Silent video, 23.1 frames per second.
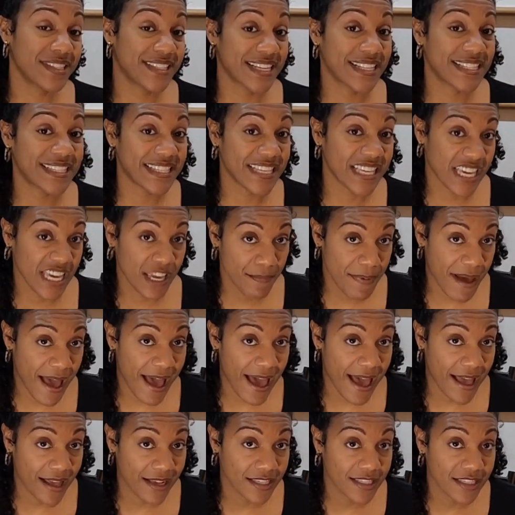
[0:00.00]
in tea
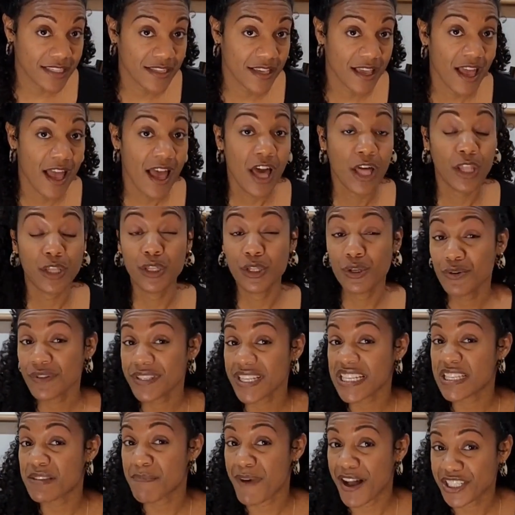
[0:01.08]
bags loses
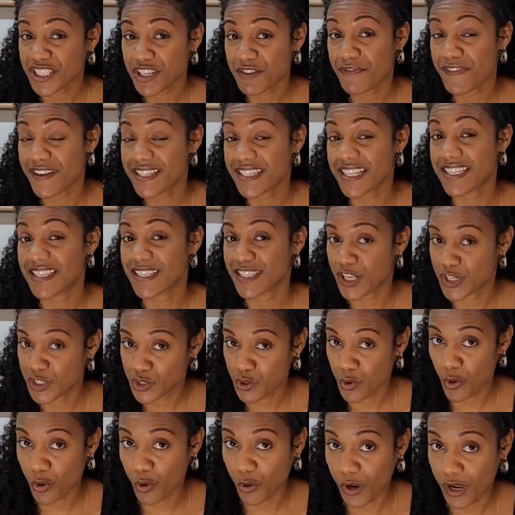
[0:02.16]
much of its essential
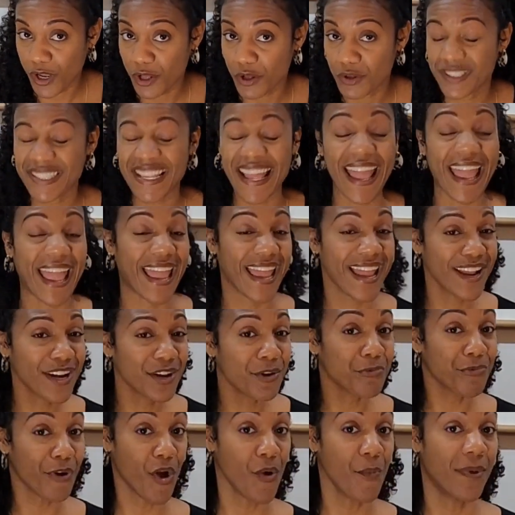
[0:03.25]
oils and
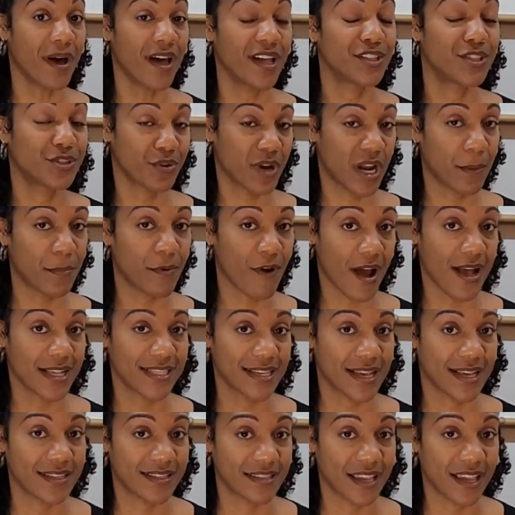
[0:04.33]
aroma during
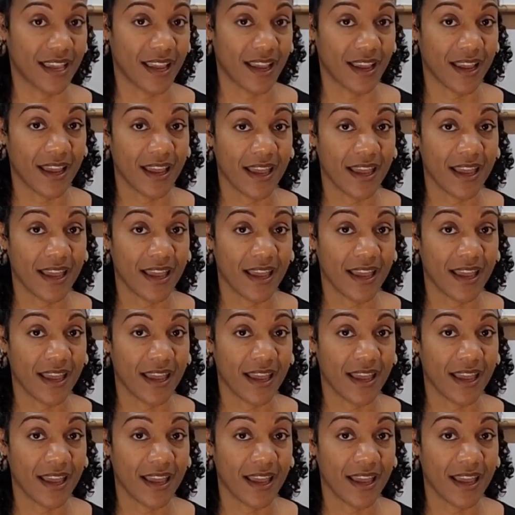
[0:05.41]
processing.